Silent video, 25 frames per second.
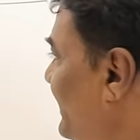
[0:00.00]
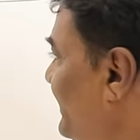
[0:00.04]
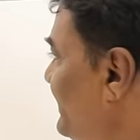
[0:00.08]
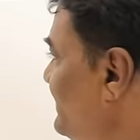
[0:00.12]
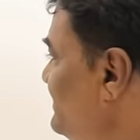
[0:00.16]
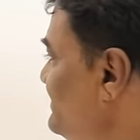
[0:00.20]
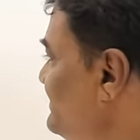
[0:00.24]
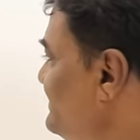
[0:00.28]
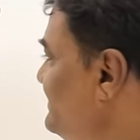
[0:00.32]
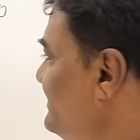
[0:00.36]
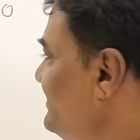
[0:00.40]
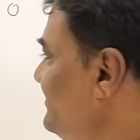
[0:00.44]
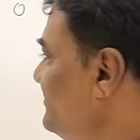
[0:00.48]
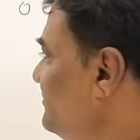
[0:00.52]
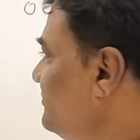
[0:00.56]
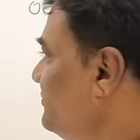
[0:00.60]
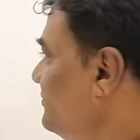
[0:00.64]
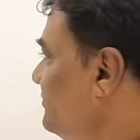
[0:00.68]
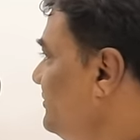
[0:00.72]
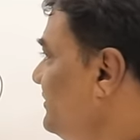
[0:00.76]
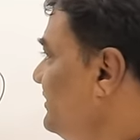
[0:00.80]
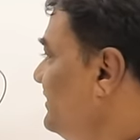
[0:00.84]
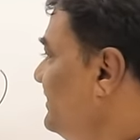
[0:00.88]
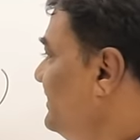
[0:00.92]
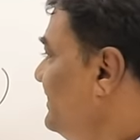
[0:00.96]
I is
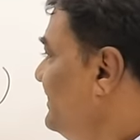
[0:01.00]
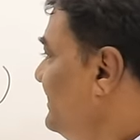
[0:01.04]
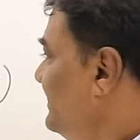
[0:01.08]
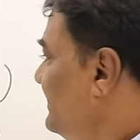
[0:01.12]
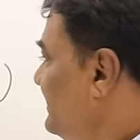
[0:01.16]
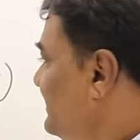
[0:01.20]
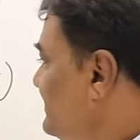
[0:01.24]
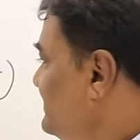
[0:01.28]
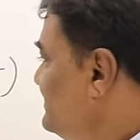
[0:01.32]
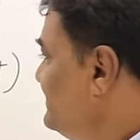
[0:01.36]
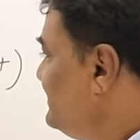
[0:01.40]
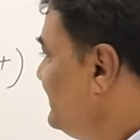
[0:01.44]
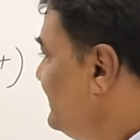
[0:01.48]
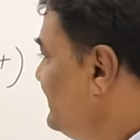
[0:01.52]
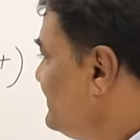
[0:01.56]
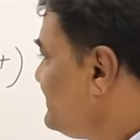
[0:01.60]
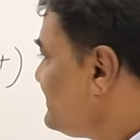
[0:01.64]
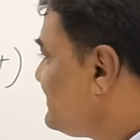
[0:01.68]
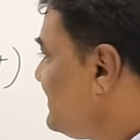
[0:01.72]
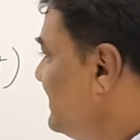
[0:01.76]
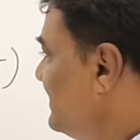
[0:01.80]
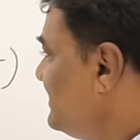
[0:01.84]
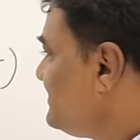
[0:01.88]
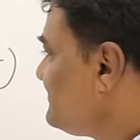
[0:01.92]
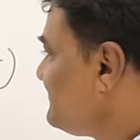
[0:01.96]
0, j
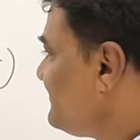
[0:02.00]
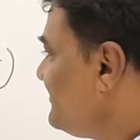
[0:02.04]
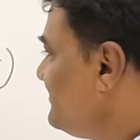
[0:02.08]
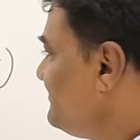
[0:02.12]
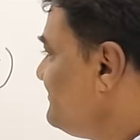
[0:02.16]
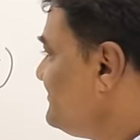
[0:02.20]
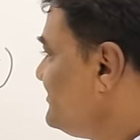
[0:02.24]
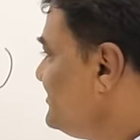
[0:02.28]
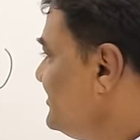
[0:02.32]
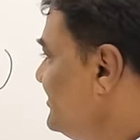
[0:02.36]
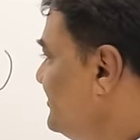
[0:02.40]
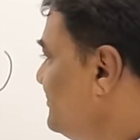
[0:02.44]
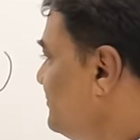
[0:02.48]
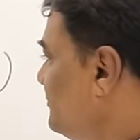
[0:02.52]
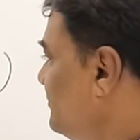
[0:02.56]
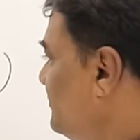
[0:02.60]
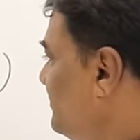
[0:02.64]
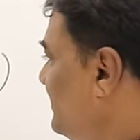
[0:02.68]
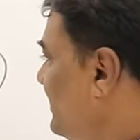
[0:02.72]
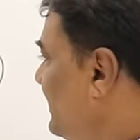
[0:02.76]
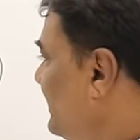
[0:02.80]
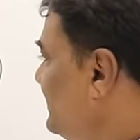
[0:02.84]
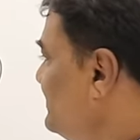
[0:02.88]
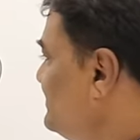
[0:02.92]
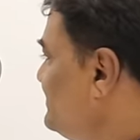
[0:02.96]
starts from
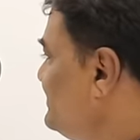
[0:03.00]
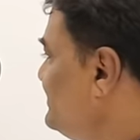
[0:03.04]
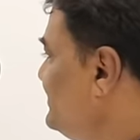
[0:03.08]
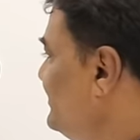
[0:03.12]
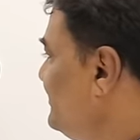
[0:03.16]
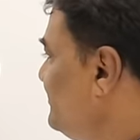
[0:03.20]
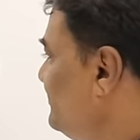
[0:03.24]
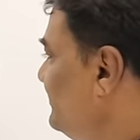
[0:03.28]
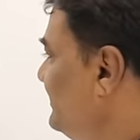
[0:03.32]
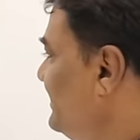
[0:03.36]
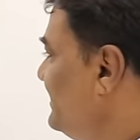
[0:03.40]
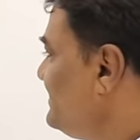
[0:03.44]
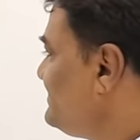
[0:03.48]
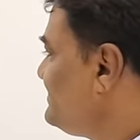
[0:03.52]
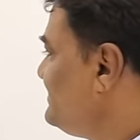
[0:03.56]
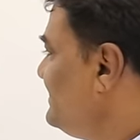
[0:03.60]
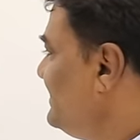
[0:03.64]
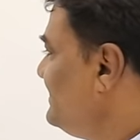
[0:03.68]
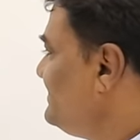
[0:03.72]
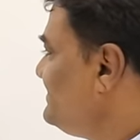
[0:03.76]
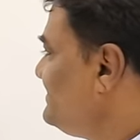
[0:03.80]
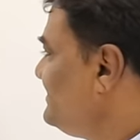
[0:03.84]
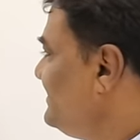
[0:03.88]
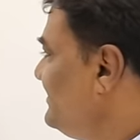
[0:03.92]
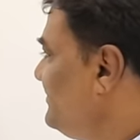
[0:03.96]
0 and 0 less
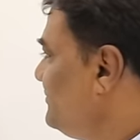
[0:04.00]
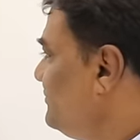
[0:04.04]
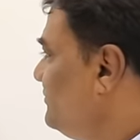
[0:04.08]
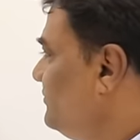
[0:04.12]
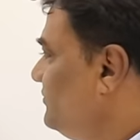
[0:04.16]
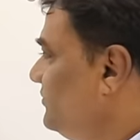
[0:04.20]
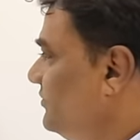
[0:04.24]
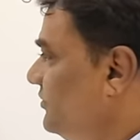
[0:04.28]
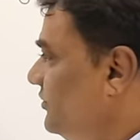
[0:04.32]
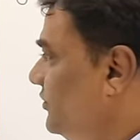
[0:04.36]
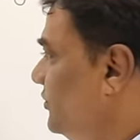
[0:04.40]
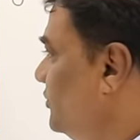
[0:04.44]
than 0?